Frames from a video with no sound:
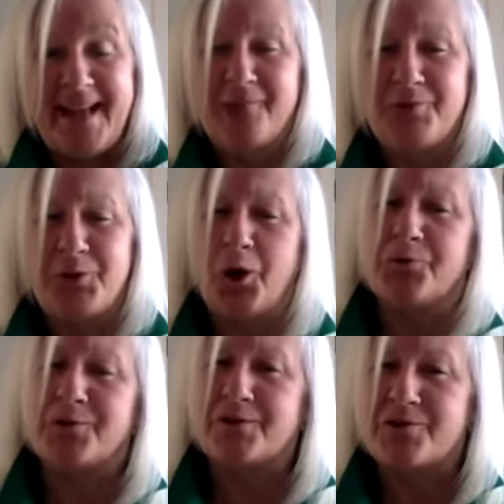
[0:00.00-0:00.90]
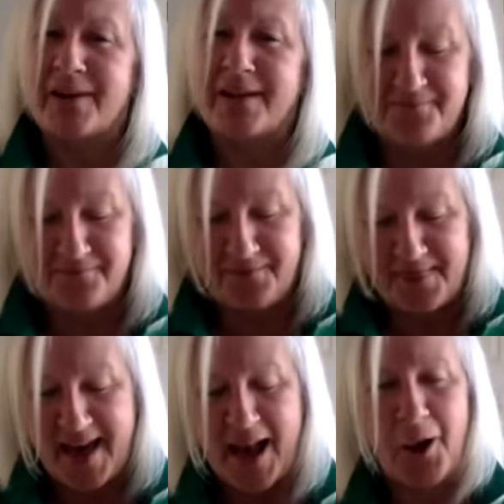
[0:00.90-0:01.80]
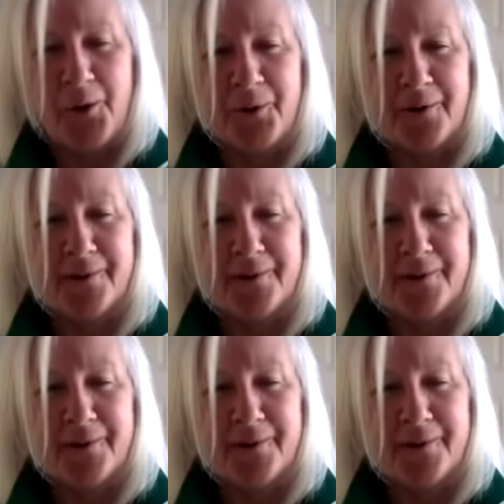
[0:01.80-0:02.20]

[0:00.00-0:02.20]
How do you concentrate for that long?